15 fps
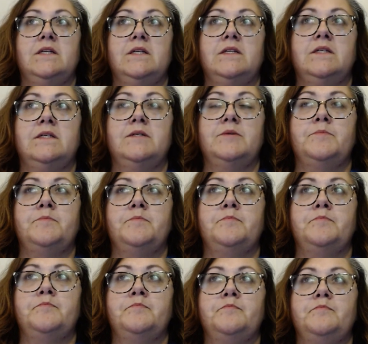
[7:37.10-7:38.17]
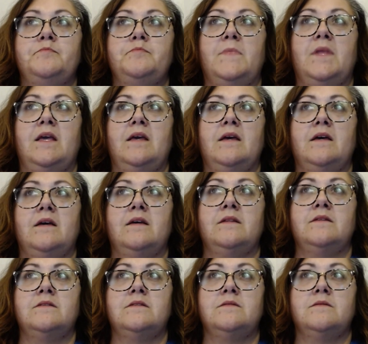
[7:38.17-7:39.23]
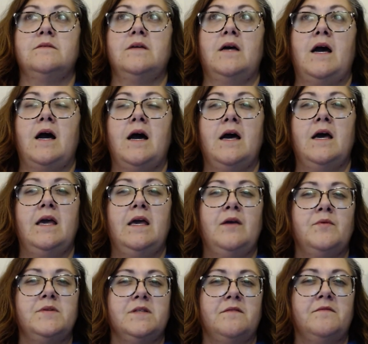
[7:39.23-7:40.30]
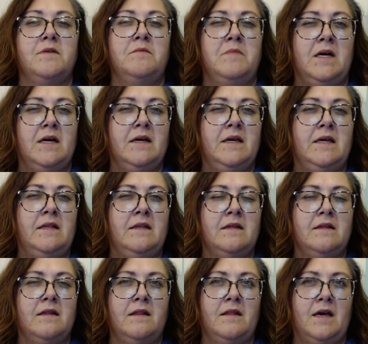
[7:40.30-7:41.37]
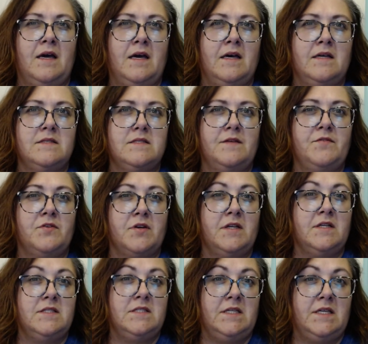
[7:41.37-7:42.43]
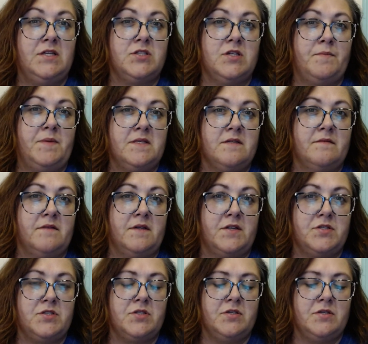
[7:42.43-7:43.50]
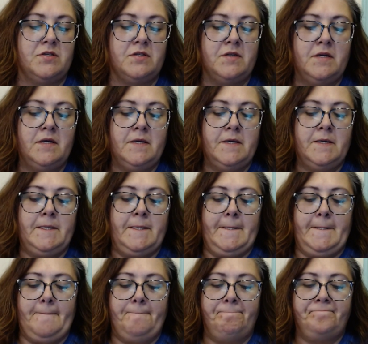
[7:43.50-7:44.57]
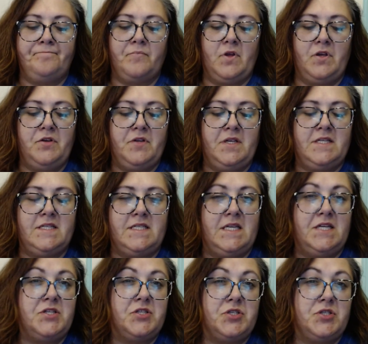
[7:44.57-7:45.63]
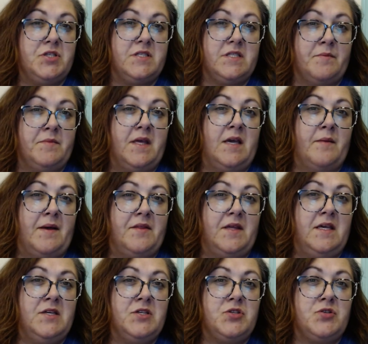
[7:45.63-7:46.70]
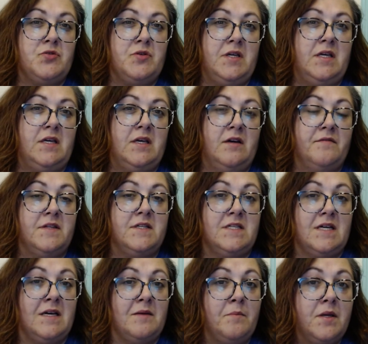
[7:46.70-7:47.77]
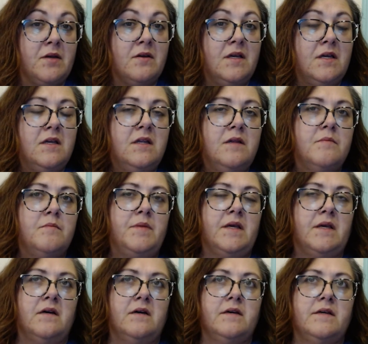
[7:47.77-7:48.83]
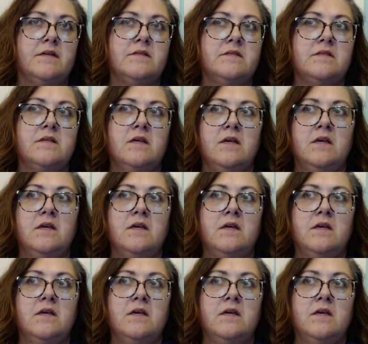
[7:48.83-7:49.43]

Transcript: um, and I was of the mind that if you're going to teach a piece of literature, you need to teach something about the history of the time period, because